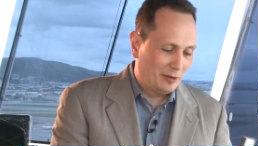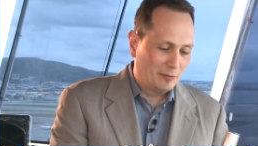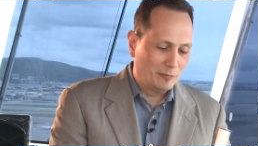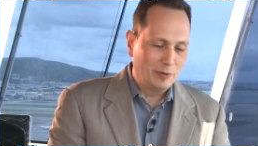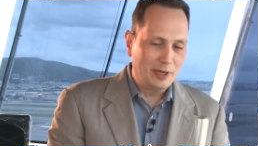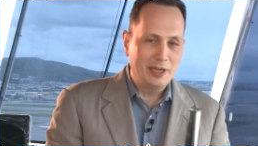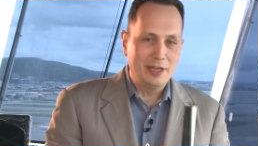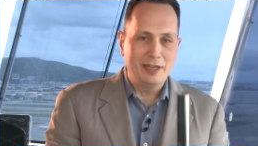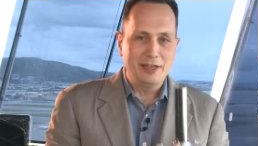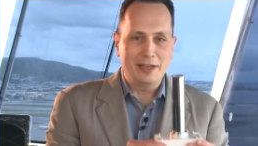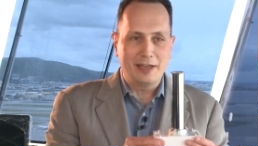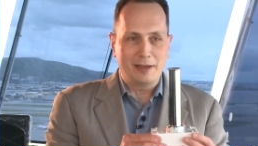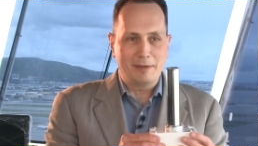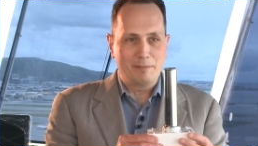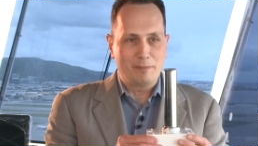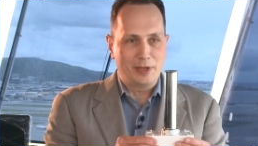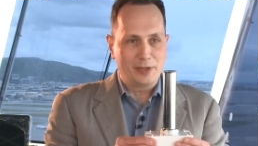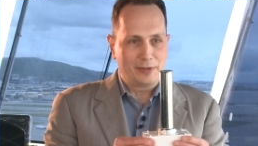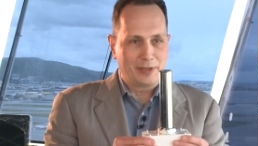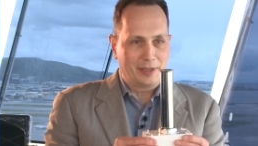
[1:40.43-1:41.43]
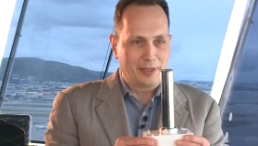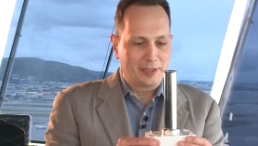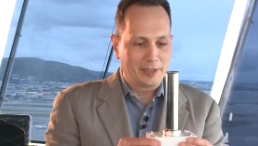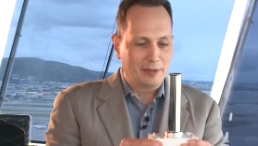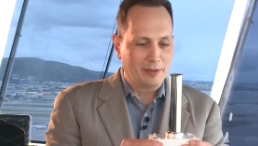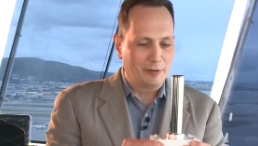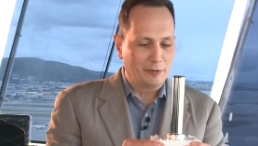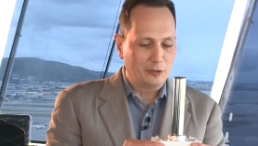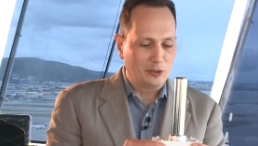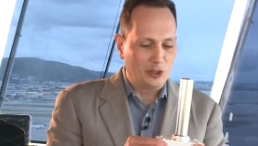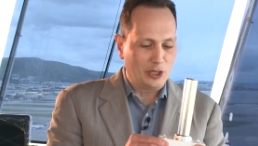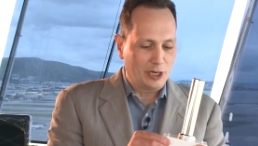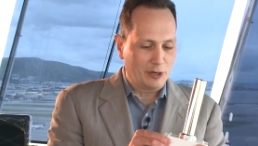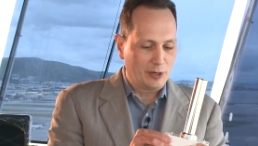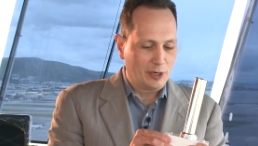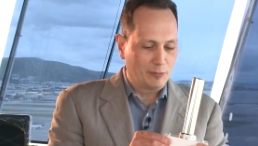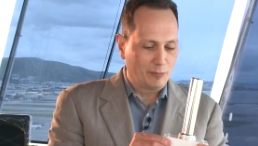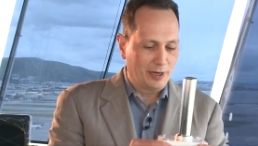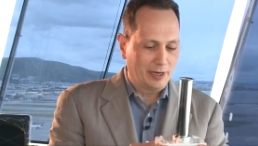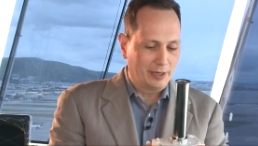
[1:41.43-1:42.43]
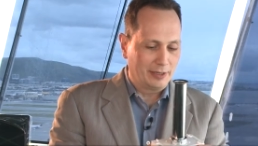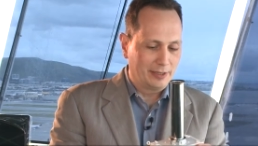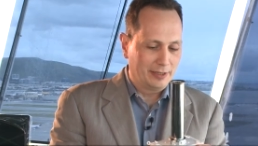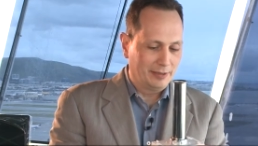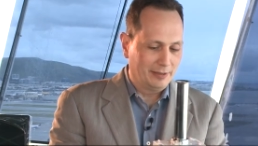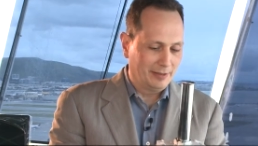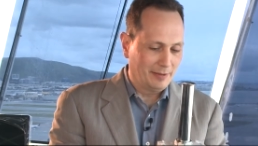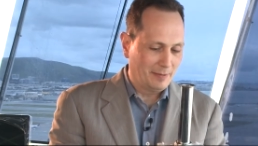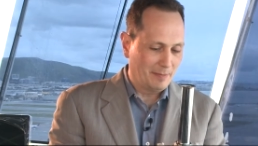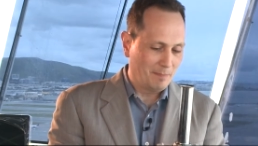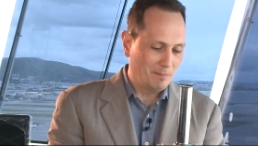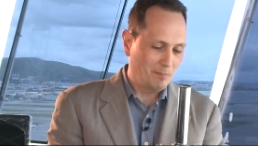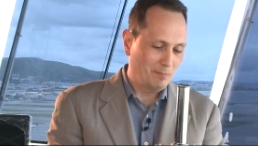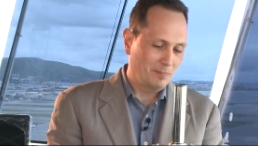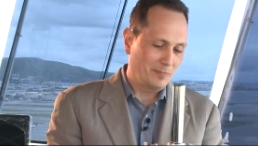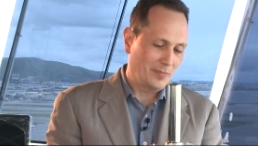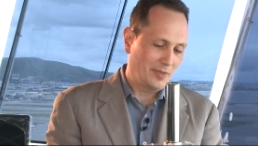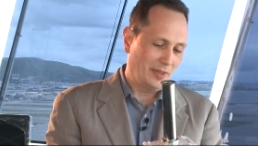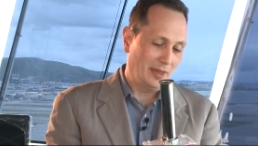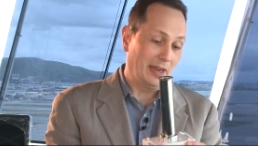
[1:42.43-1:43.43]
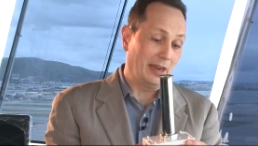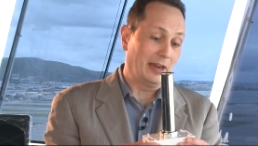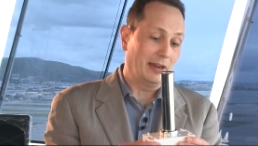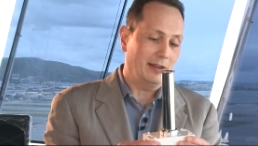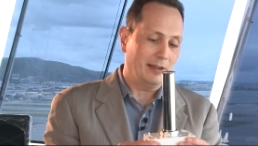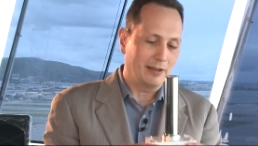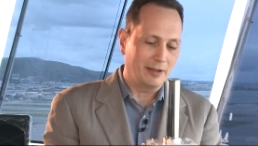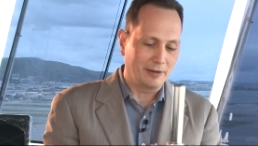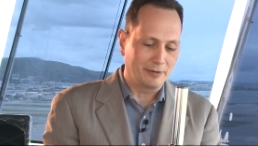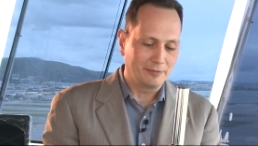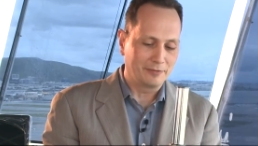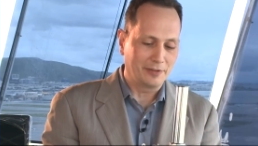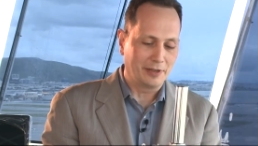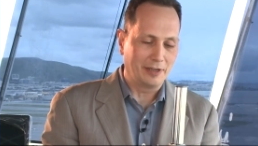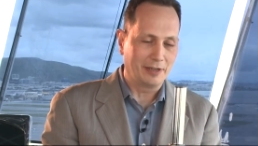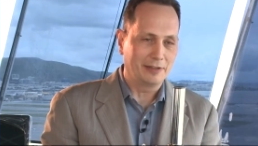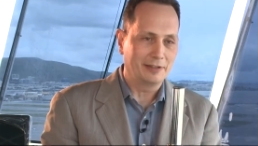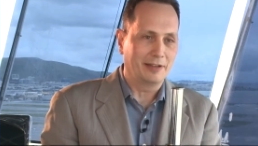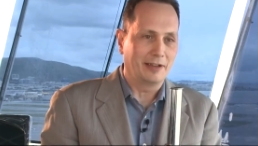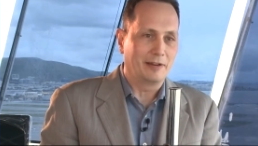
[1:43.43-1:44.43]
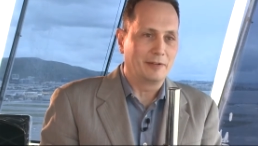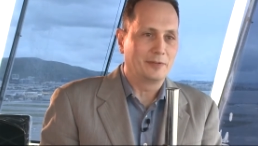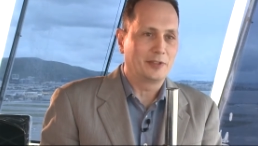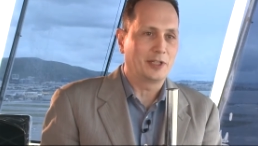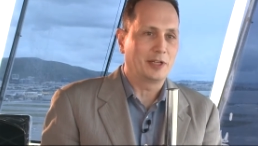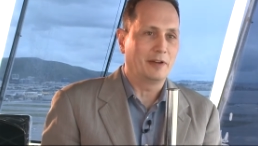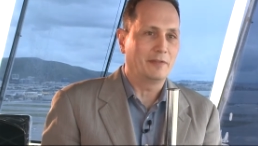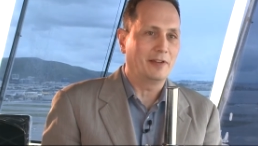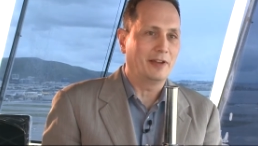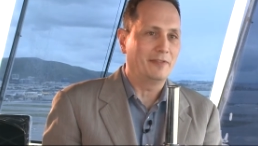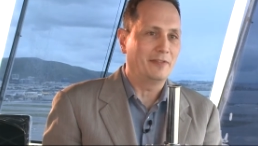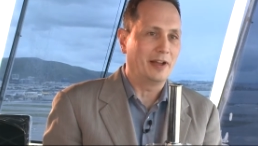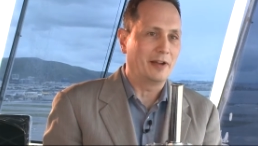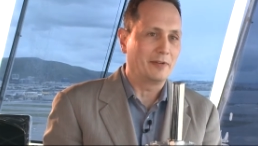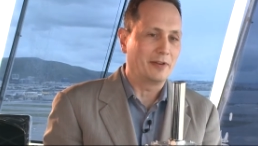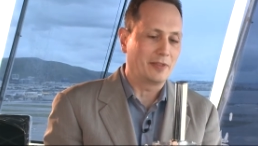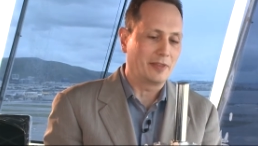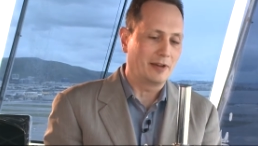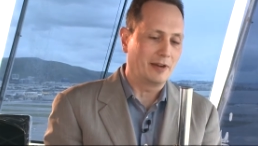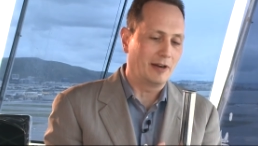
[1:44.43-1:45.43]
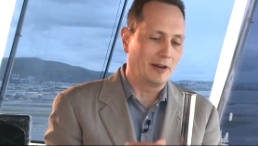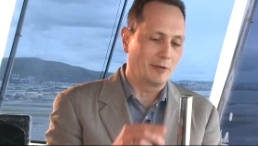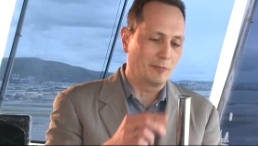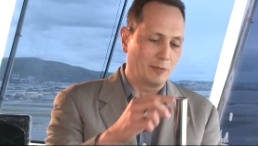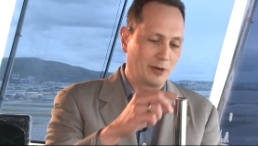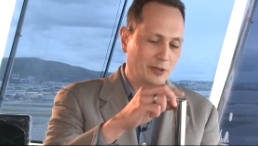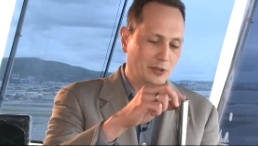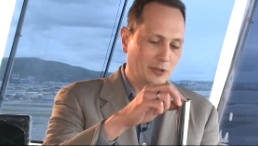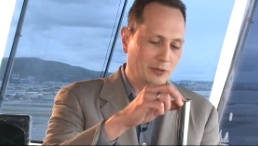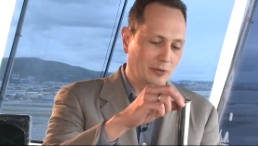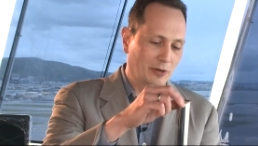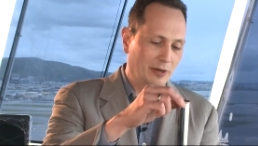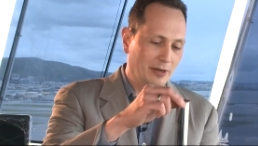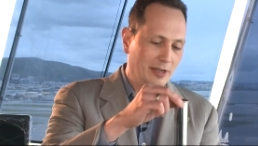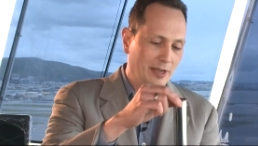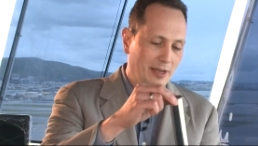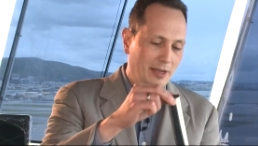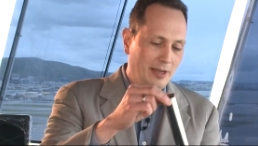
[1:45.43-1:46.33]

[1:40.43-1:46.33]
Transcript: We uh, built this little jerry-rigged thing out of, uh, out of stuff I found at the hardware store.